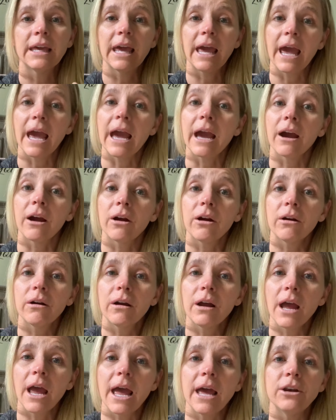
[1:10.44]

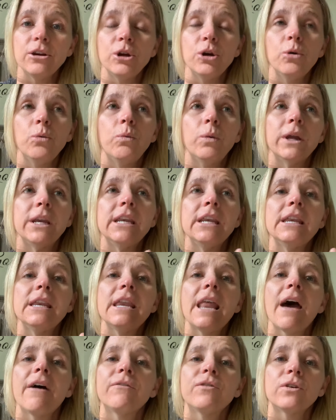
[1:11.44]
care and who would
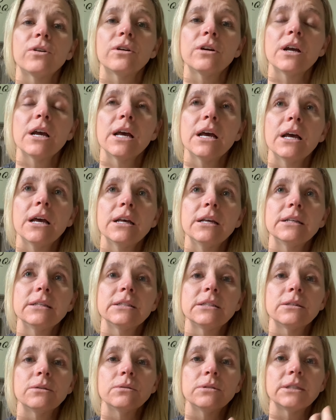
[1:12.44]
never
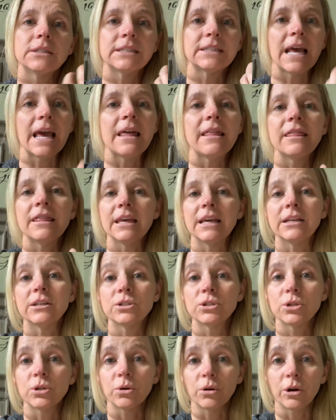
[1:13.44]
say
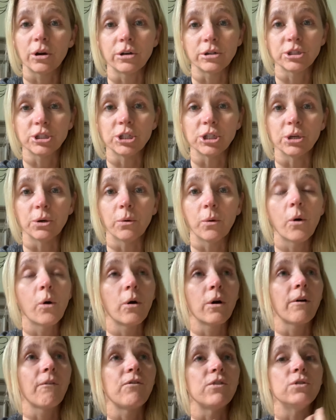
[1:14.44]
things to hurt you.
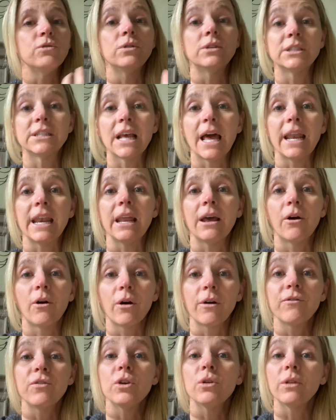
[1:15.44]
Or if you said,
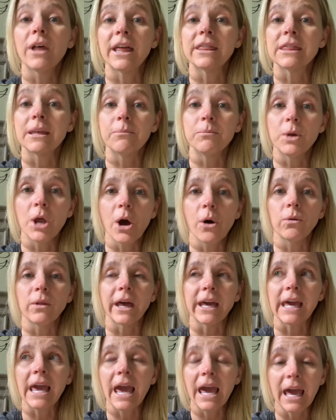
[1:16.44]
or if you let them know
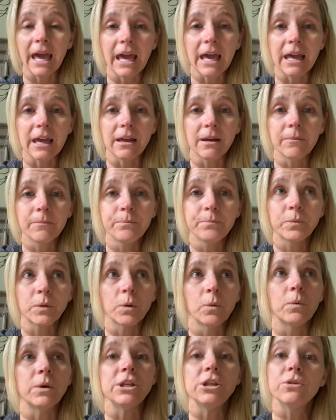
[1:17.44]
like, hey,
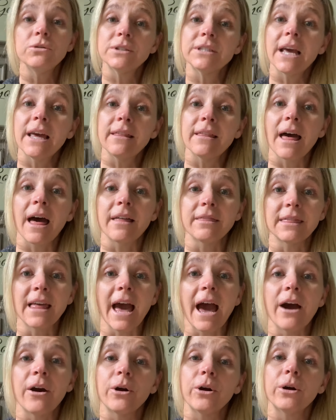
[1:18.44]
when you say that,
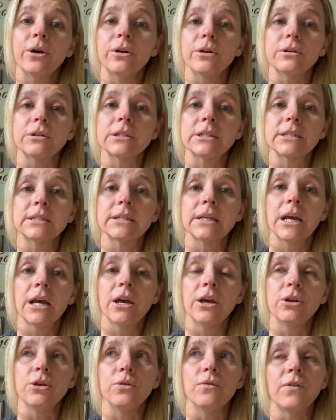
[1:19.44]
that hurts.
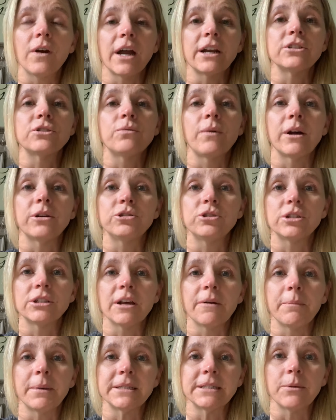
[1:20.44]
You've got to surround
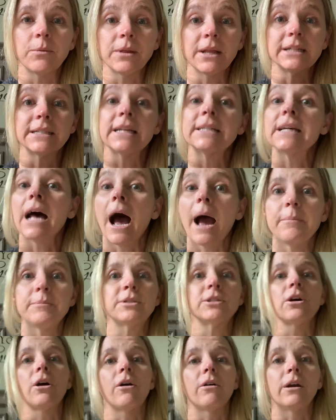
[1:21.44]
yourself by someone that says, I'm
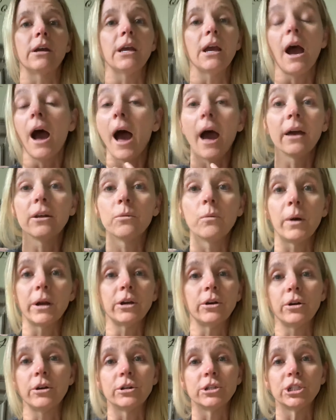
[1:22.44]
sorry. I don't want
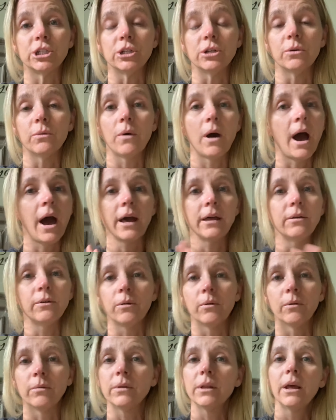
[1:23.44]
to hurt you. I
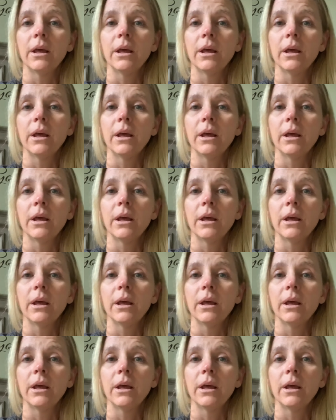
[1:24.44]
don't,